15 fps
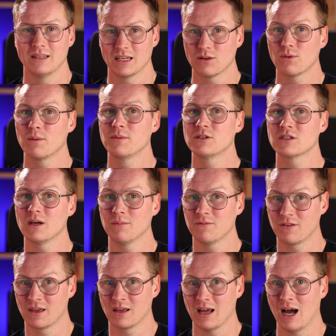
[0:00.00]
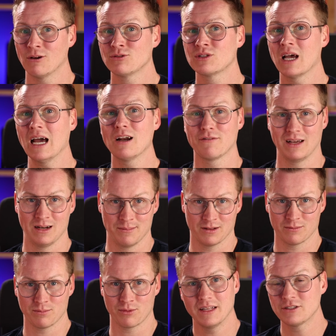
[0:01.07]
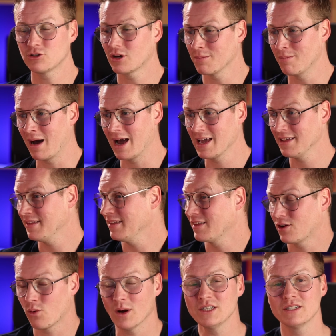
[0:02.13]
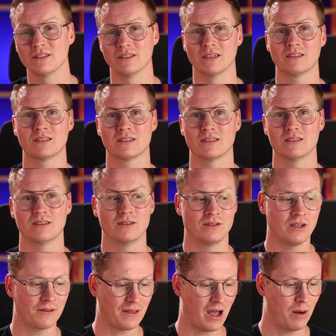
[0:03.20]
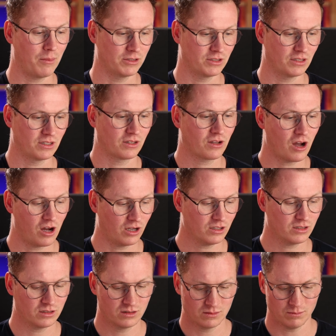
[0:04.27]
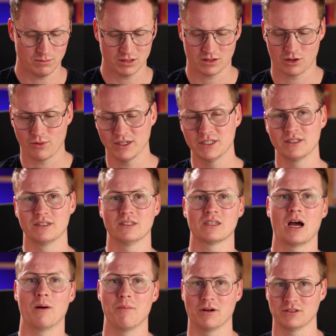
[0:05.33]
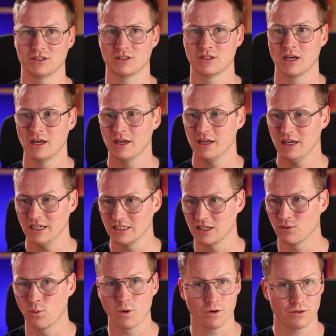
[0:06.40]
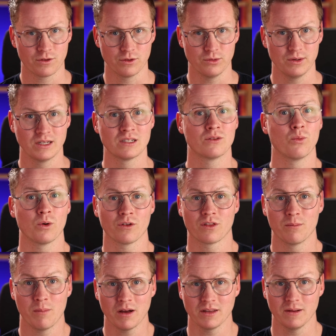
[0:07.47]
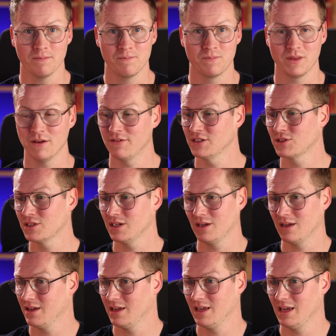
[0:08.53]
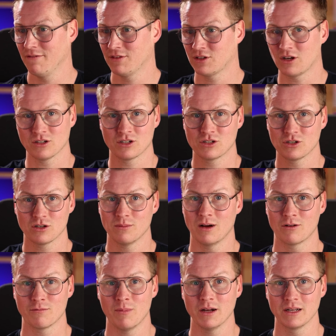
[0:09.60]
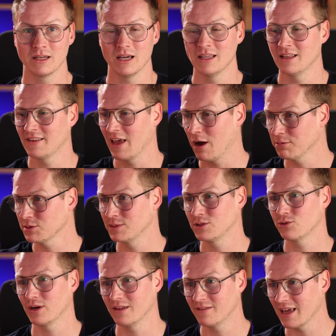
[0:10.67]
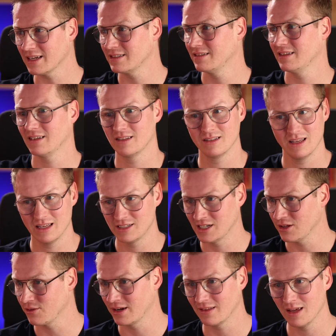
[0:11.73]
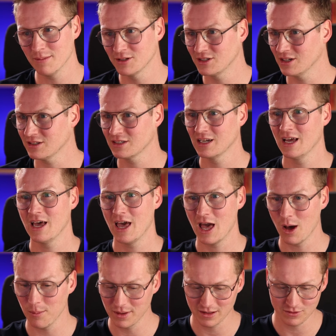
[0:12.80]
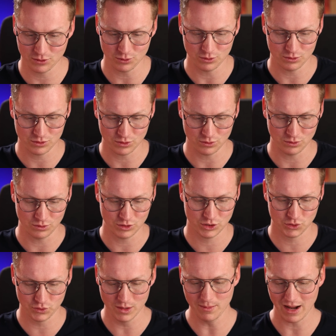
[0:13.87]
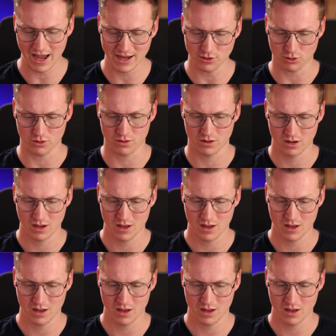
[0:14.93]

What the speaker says: that it will be something outside of Elementor that you can buy. And then the question is not how much does it cost, but the question is how much is it worth you? Is it worth the money? If it costs a certain amount of money and it helps me to create text, generate images, help me to streamline or